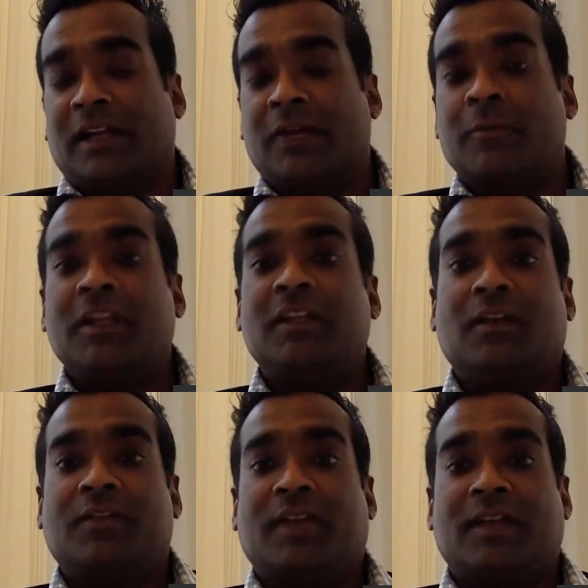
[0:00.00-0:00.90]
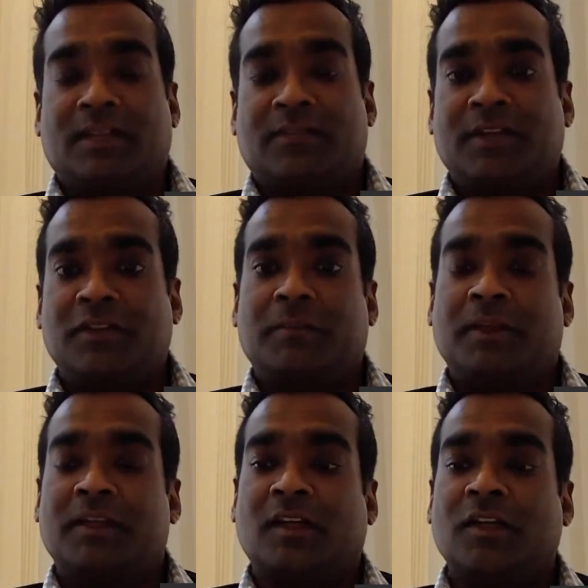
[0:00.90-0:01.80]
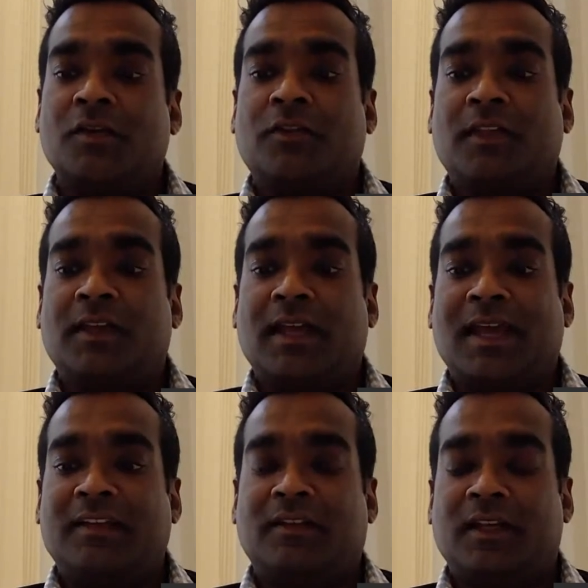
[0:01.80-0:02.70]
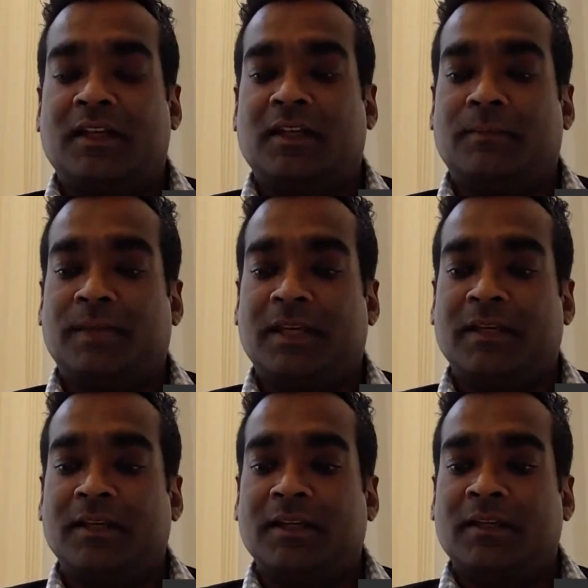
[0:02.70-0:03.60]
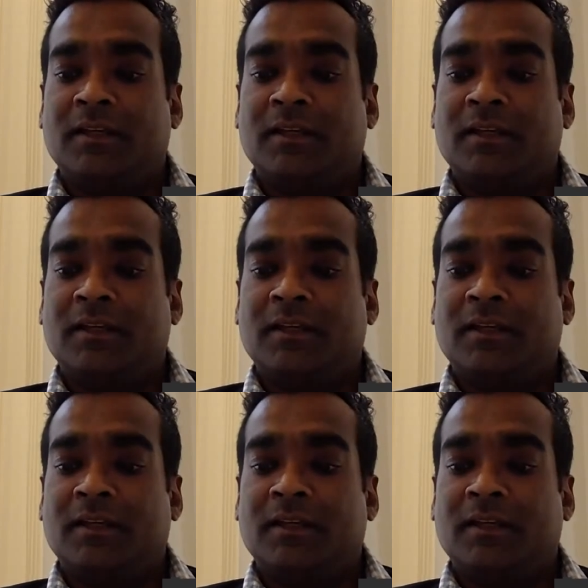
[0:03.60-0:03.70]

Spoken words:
And I really love that definition because I don't think anything can be